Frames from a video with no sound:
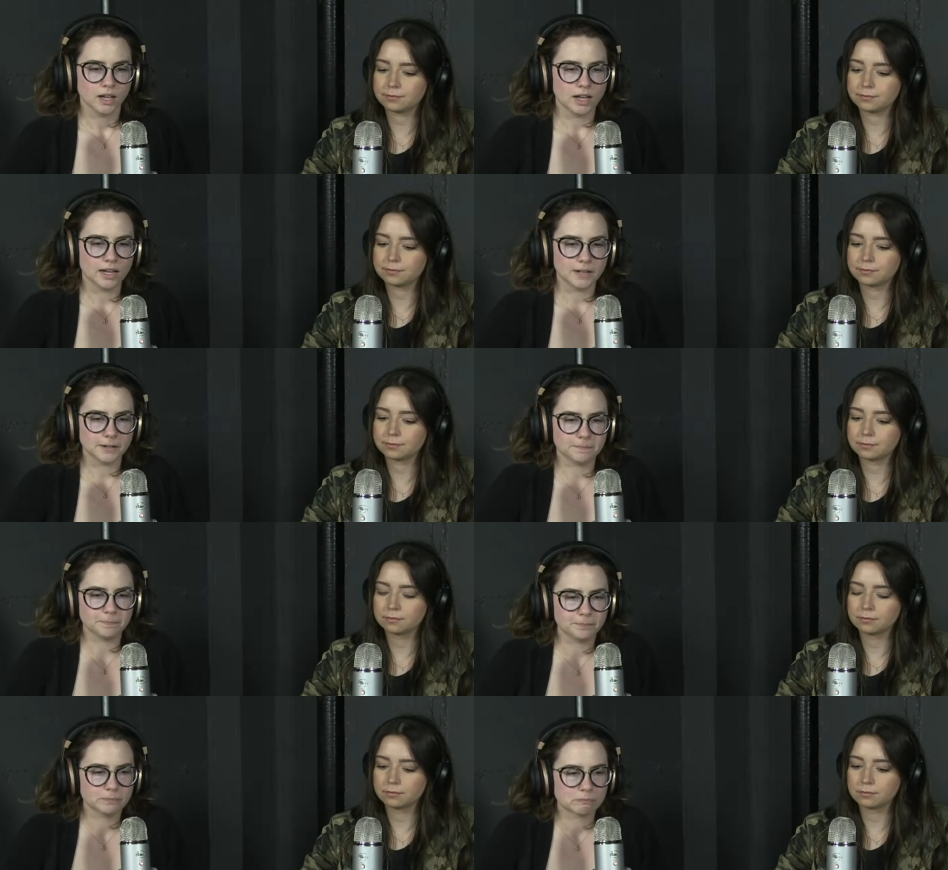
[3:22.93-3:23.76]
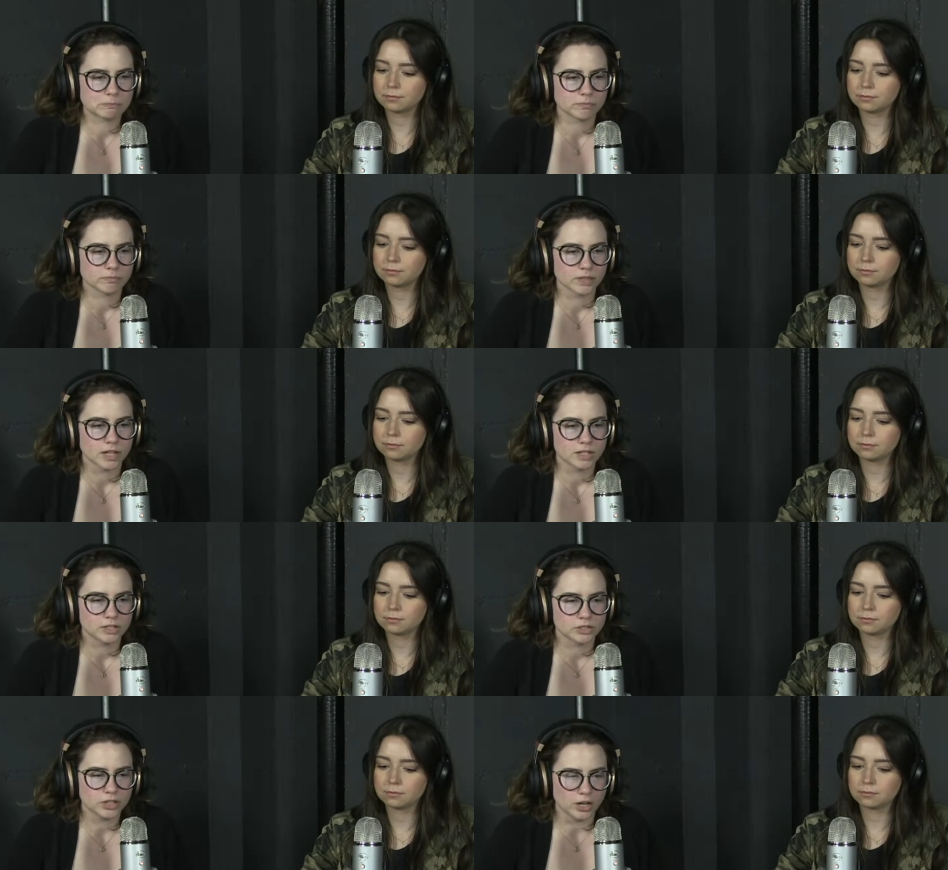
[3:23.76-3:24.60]
Speaker 1: Um,
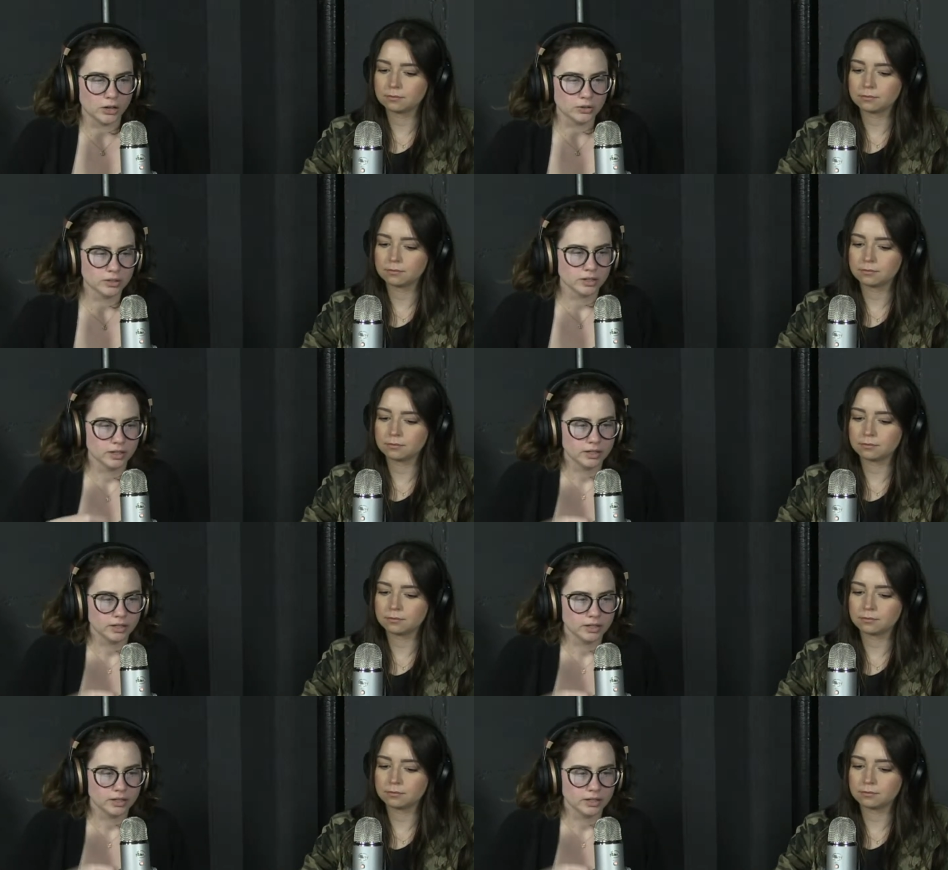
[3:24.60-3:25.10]
so